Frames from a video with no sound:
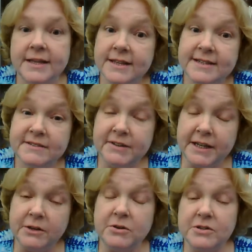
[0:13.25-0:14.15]
This
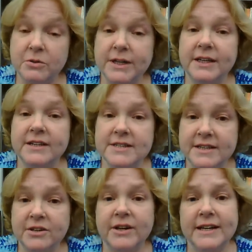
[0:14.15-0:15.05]
video is going to
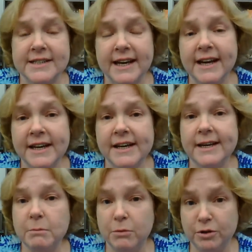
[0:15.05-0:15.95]
consider
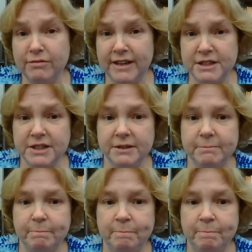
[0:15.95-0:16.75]
anxiety and motivation.